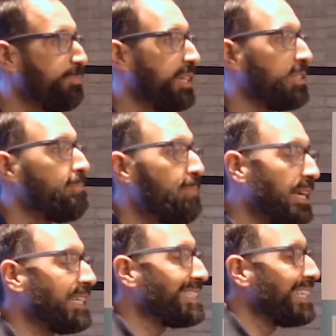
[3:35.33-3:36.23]
but the
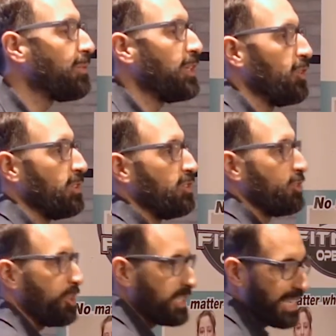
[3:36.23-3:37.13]
biggest thing we do is
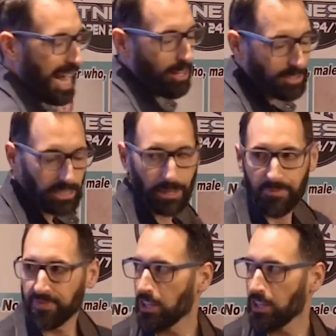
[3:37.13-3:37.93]
nutrition counseling.